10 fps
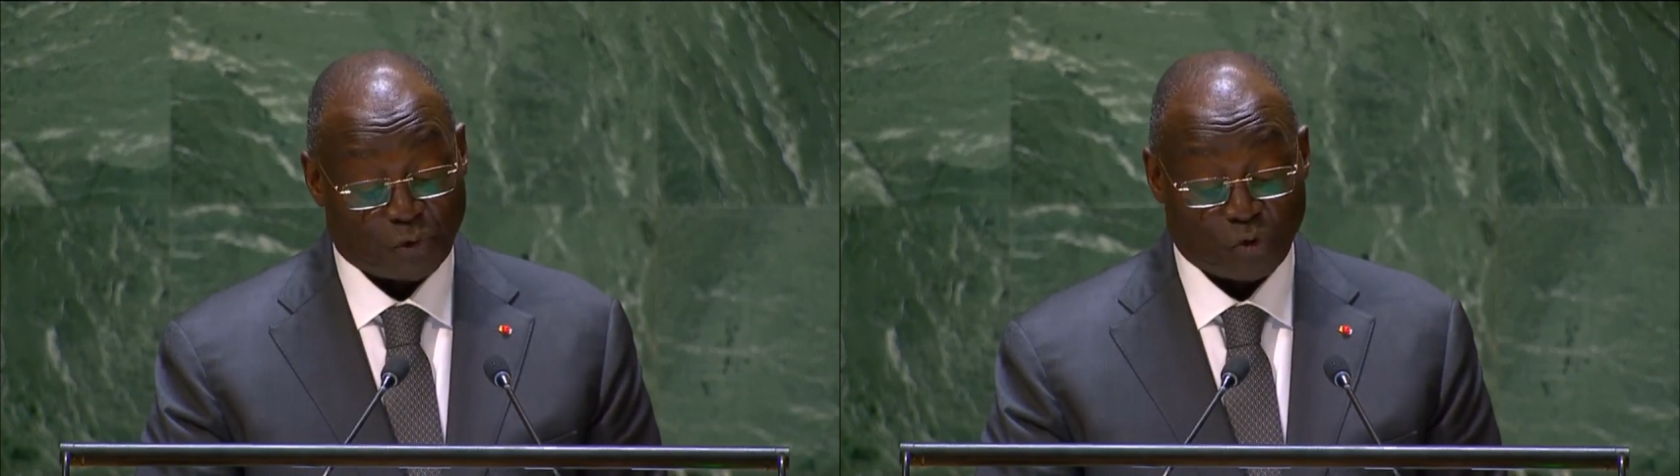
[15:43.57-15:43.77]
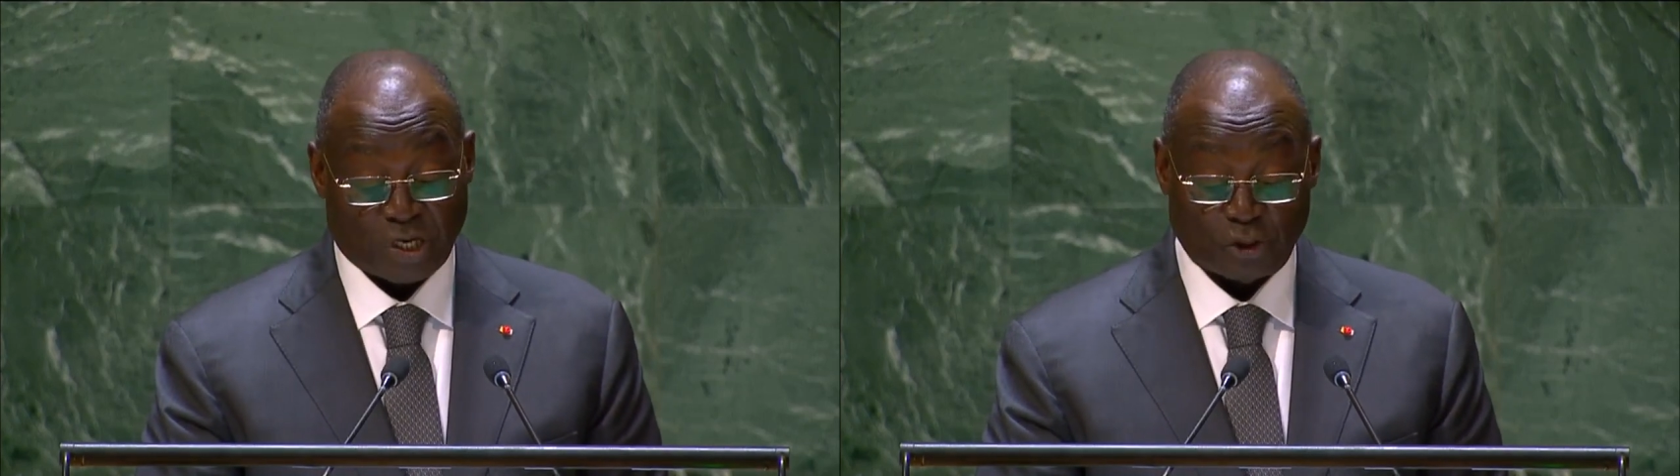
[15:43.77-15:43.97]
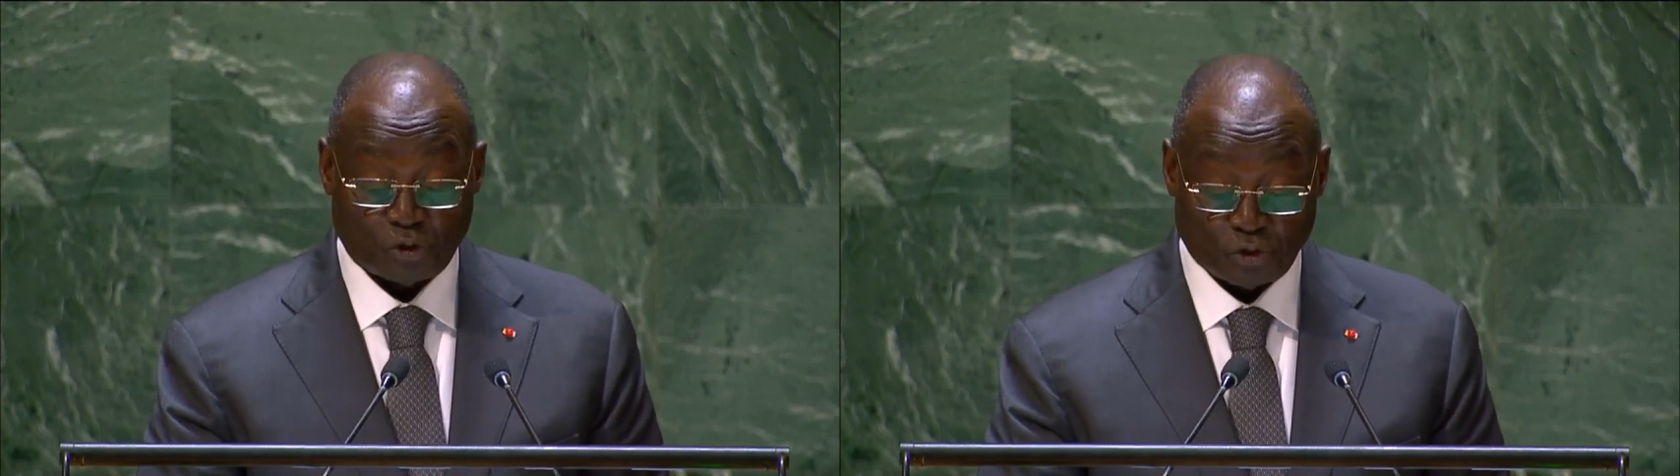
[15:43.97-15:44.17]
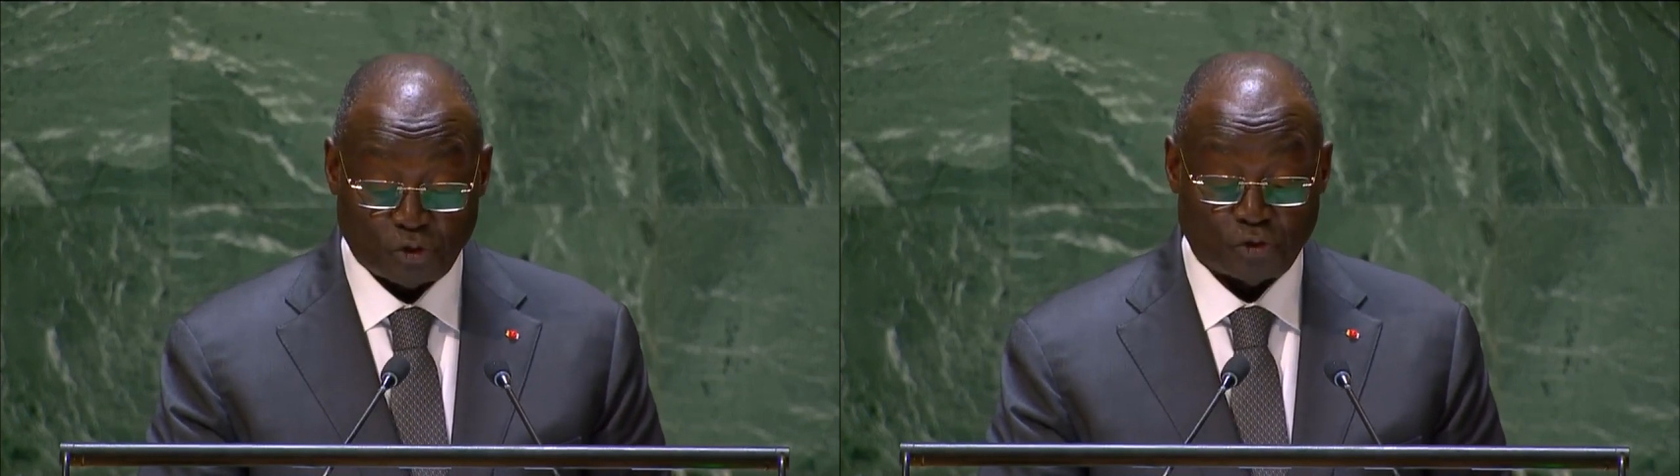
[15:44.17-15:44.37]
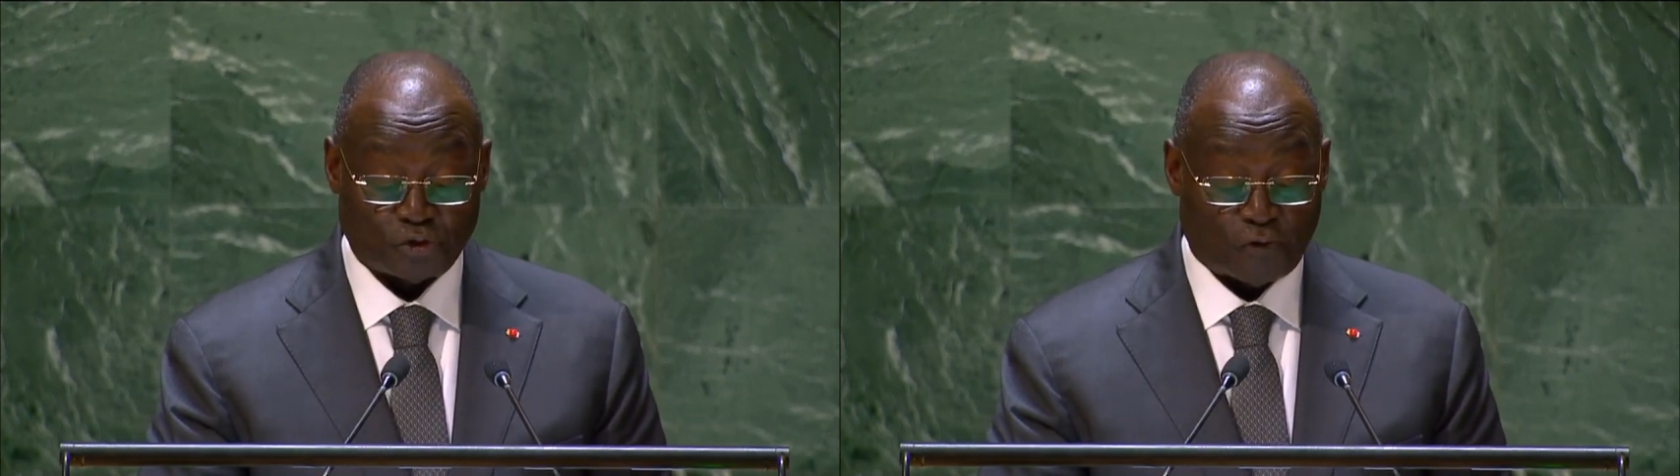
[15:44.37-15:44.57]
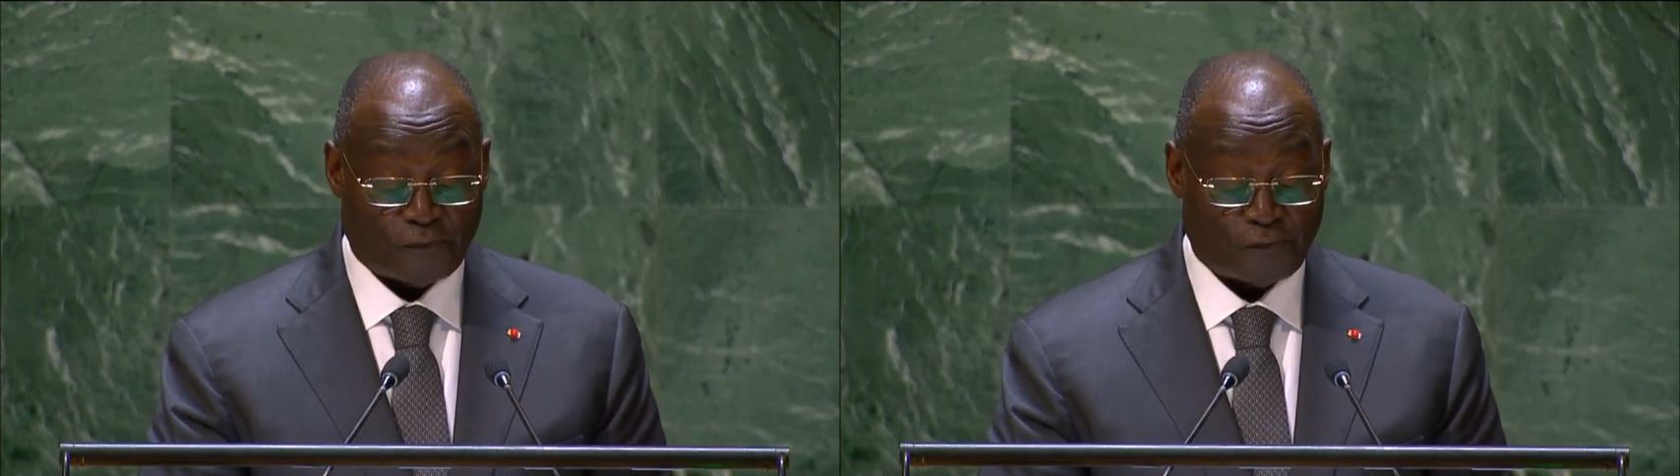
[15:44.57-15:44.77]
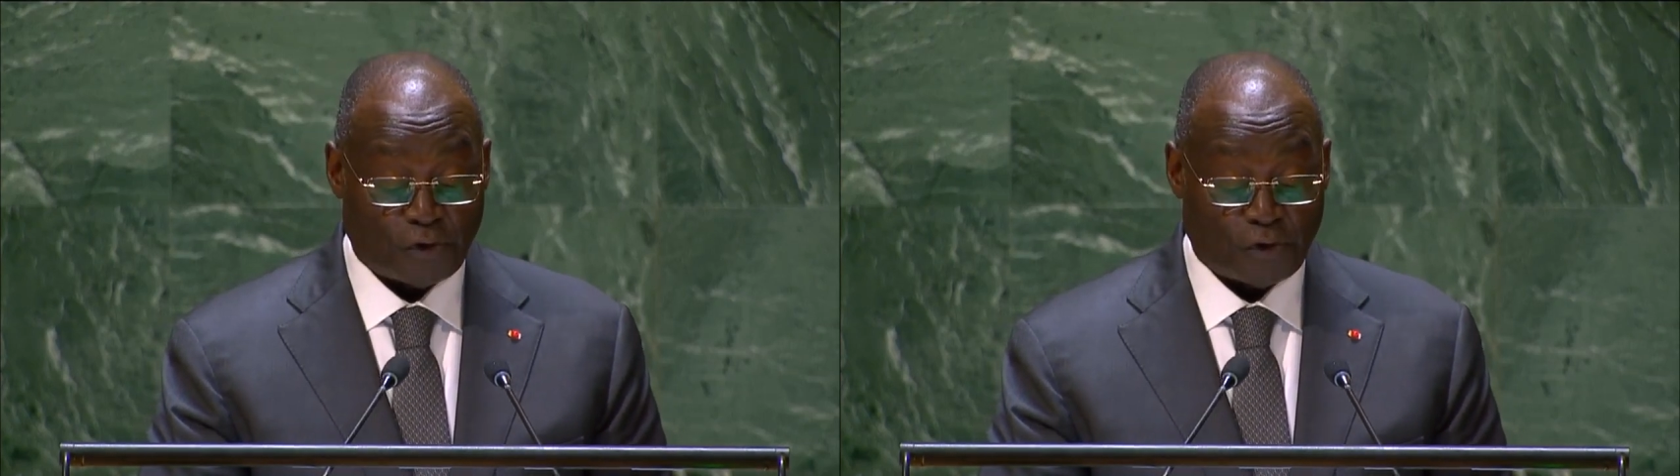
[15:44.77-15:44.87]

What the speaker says: in Côte d'Ivoire.